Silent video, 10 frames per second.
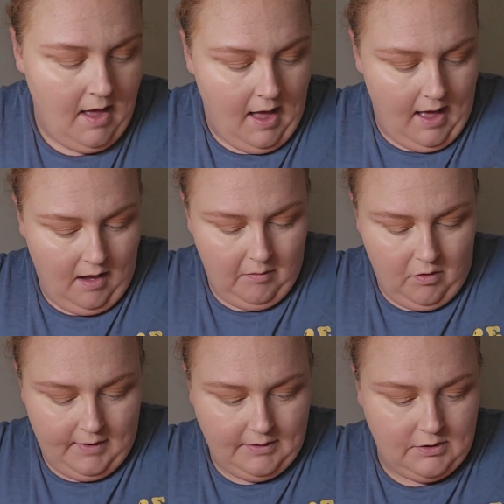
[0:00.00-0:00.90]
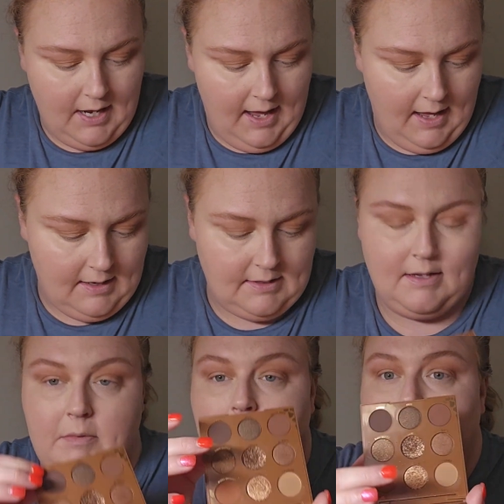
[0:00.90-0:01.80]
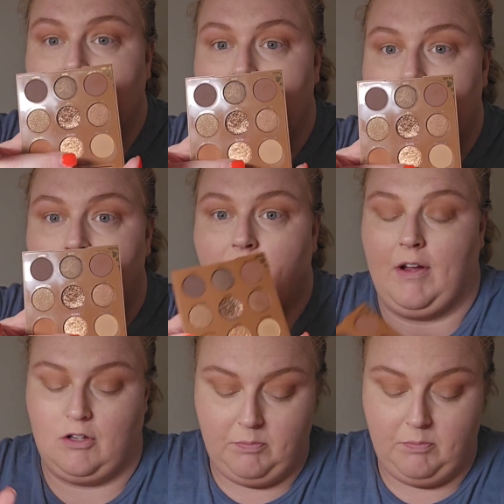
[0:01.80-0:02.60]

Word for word: I am going to take some of this shade Fierce.